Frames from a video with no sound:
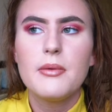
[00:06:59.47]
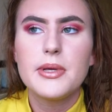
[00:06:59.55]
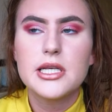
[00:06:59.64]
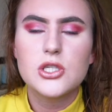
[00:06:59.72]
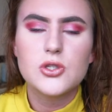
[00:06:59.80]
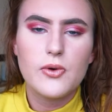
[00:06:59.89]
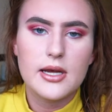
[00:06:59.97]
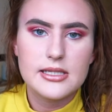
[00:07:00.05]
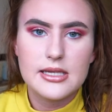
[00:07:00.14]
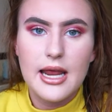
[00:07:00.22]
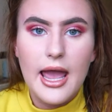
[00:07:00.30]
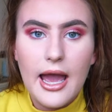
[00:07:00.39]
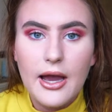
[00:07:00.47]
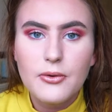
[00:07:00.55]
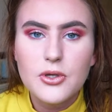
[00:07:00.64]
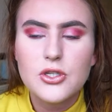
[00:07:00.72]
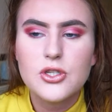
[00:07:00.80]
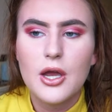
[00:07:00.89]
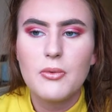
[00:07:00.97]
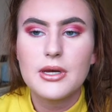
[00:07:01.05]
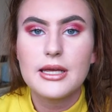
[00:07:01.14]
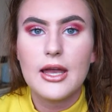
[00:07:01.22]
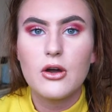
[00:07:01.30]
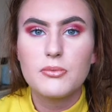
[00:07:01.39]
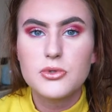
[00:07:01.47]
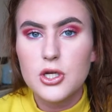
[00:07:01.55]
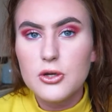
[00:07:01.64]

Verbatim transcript: be stressing out. You don't want to get up